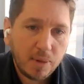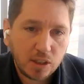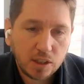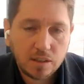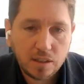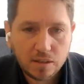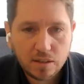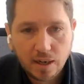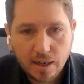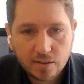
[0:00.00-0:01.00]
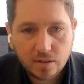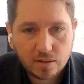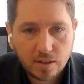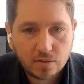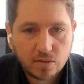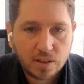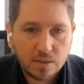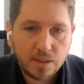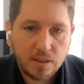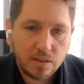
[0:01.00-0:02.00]
but we did successfully
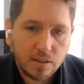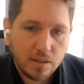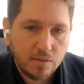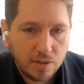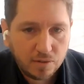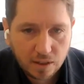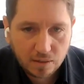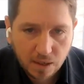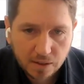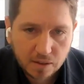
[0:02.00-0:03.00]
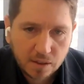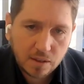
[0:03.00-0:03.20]
appeal her 15 month